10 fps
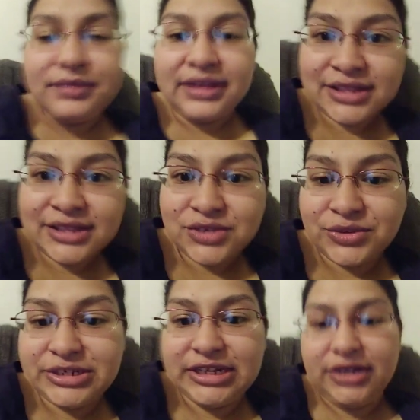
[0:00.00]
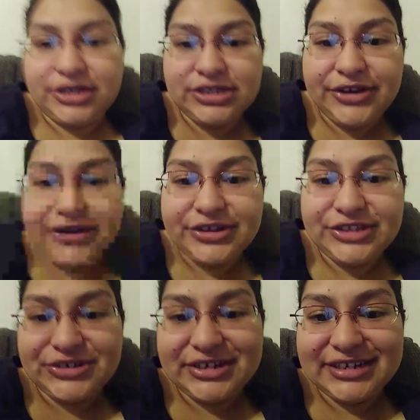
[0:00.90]
That's what we're telling, our scary
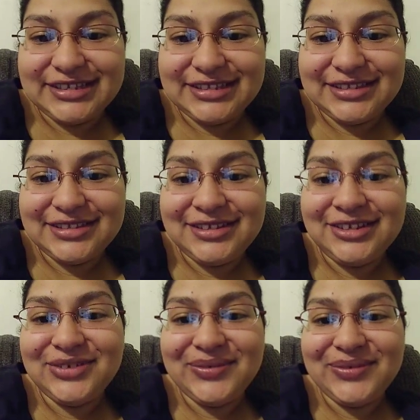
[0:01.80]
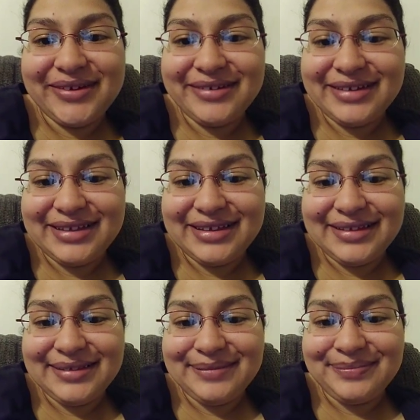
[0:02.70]
stories. You're
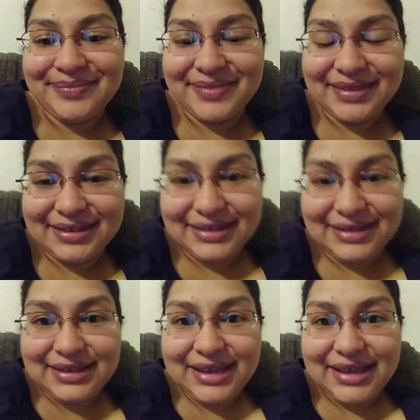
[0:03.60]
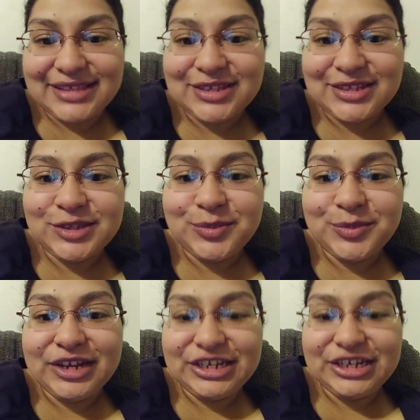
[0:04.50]
welcome. Guys, go
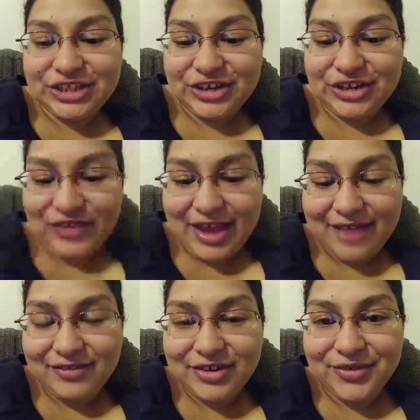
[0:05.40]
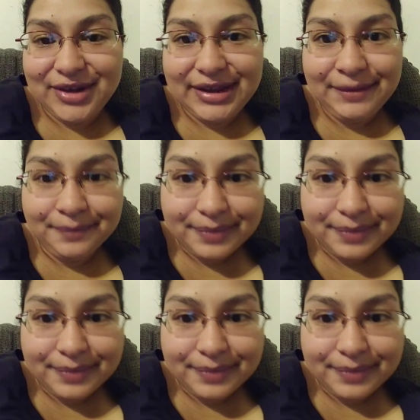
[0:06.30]
support each other if you haven't already.